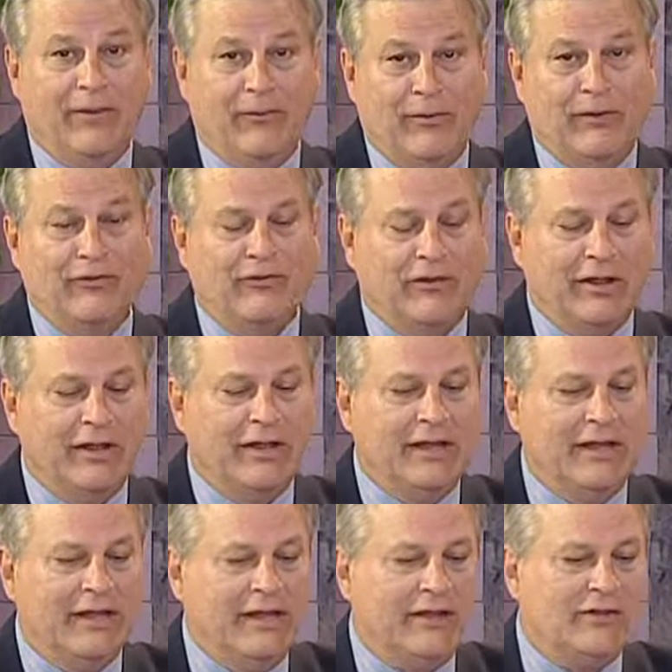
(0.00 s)
wants to
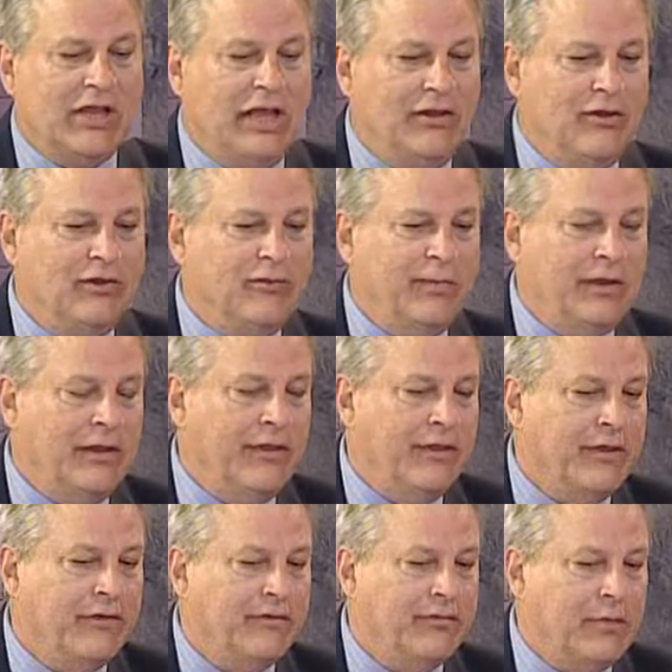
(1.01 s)
challenge me on
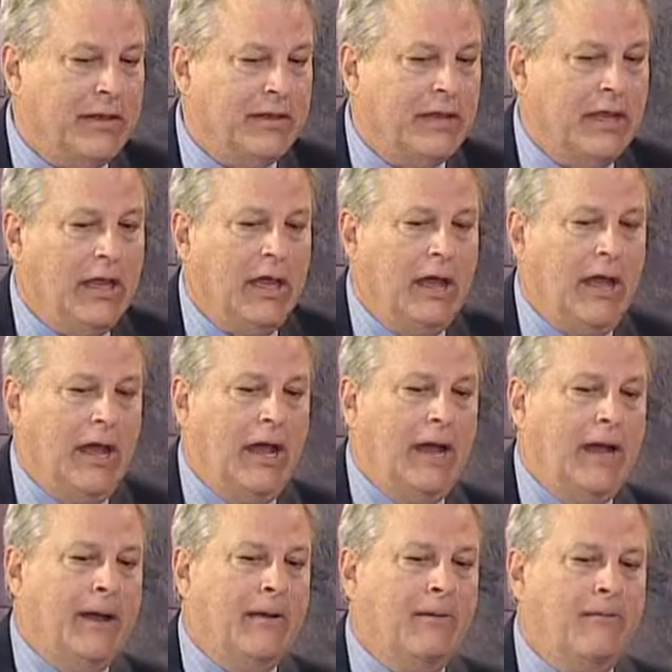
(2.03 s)
this, but
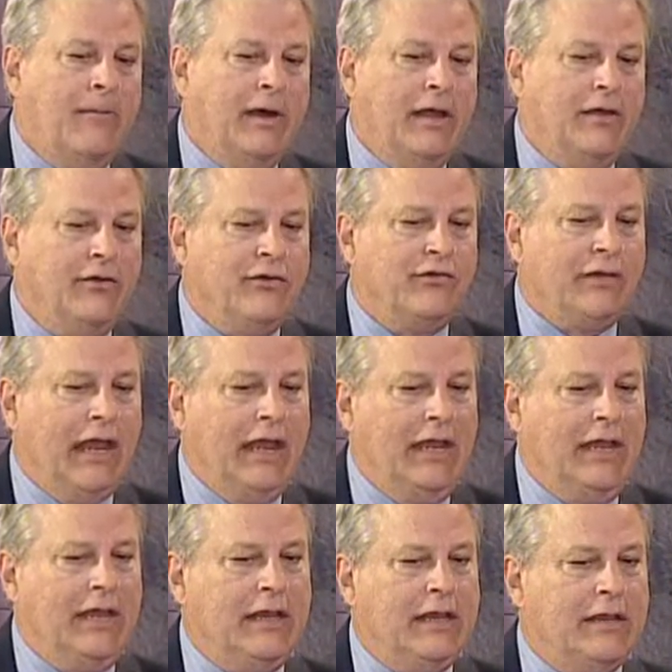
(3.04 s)
uh, my
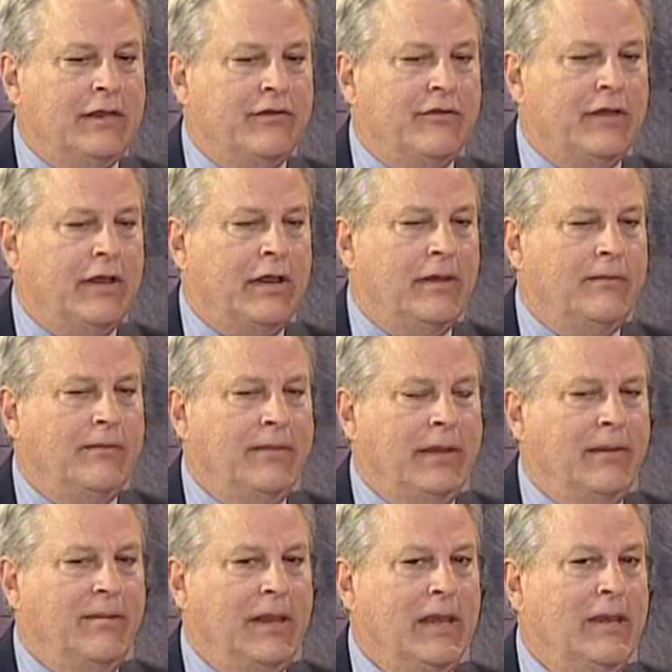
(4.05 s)
understanding is that
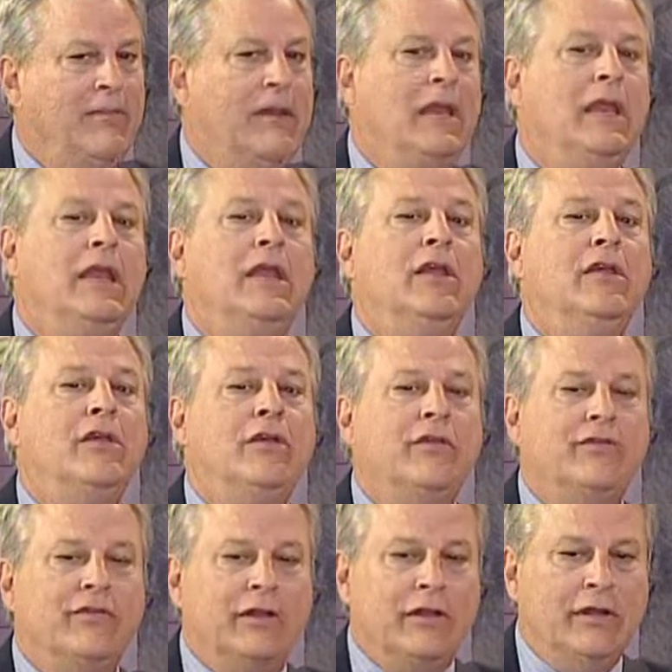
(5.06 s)
many, many, many
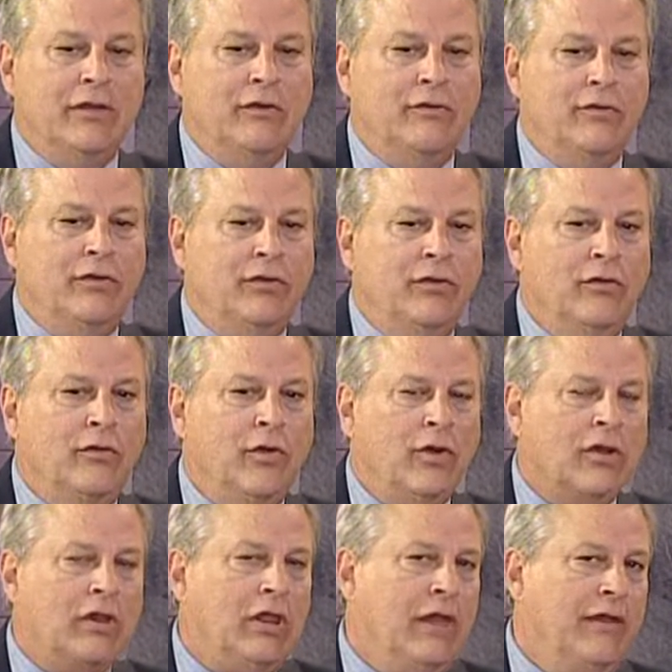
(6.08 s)
years ago, New
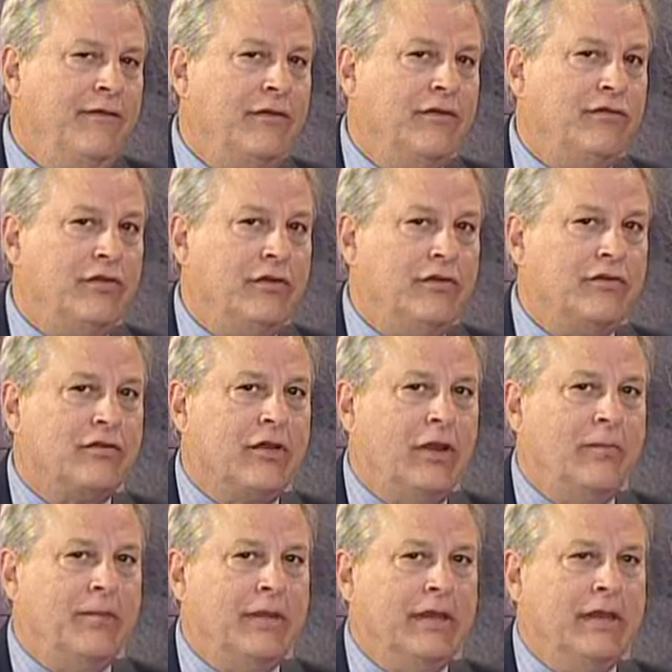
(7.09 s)
York Life Insurance
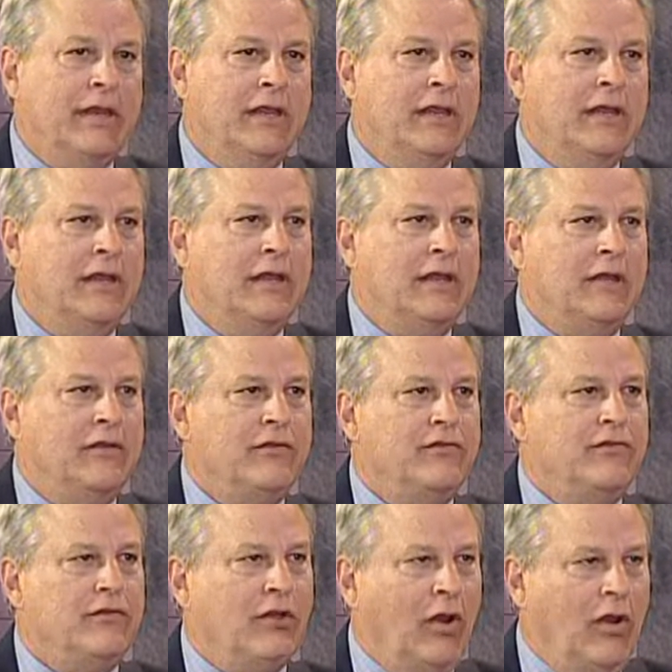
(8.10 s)
Company
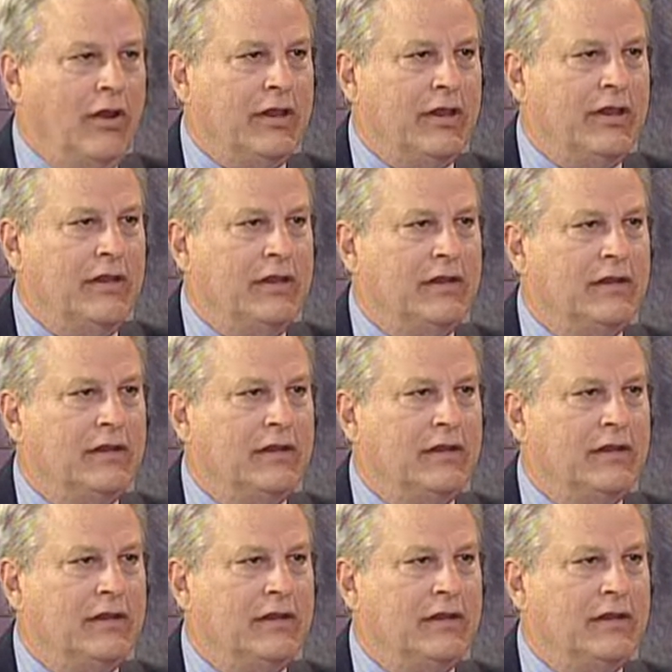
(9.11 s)
started